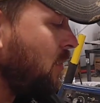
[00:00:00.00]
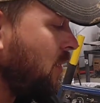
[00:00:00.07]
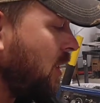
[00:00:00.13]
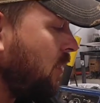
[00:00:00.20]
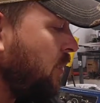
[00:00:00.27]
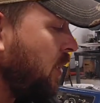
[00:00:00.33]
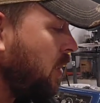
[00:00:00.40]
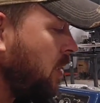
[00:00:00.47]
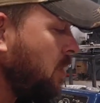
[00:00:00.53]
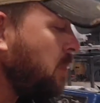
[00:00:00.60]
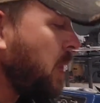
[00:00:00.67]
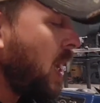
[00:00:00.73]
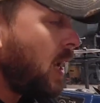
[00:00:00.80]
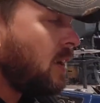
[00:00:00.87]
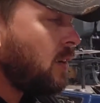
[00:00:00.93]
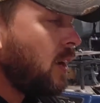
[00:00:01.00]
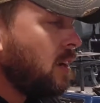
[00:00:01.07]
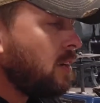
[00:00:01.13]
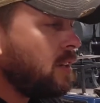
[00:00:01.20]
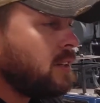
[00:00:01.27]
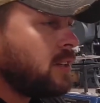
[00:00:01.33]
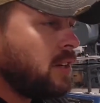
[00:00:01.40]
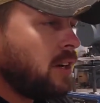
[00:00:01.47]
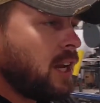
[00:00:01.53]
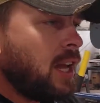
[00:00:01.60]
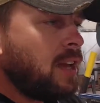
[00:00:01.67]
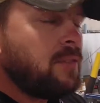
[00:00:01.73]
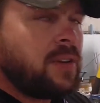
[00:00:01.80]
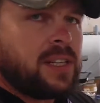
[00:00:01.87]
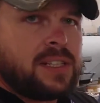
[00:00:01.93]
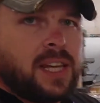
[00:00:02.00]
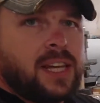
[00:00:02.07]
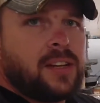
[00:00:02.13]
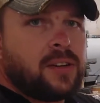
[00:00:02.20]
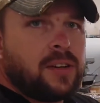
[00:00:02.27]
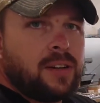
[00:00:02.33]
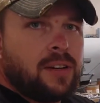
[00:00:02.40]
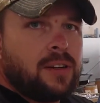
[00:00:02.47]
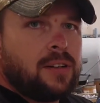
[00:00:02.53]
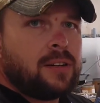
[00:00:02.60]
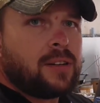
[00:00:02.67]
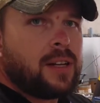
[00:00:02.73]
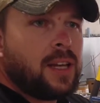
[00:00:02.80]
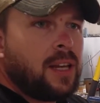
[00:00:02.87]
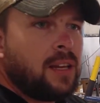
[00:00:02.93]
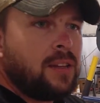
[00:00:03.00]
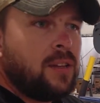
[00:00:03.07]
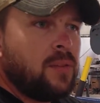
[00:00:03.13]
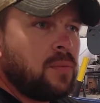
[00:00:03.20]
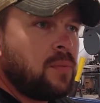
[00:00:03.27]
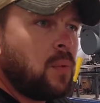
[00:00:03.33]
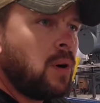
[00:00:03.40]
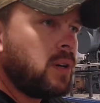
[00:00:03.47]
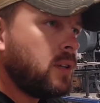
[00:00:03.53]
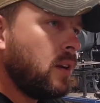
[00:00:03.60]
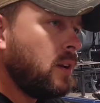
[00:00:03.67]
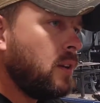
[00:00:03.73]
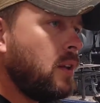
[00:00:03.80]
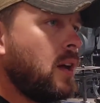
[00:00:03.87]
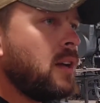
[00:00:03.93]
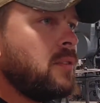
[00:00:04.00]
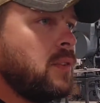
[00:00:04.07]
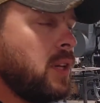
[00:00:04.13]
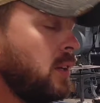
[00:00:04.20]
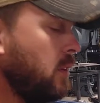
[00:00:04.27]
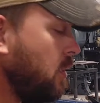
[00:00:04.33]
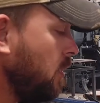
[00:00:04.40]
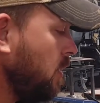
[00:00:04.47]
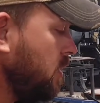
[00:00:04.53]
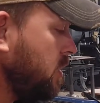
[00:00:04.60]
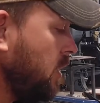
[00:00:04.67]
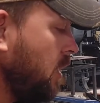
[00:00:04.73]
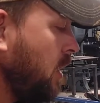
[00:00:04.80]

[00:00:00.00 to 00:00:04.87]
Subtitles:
If your background and you're a heavy tinker and you've worked on a lot of vehicles,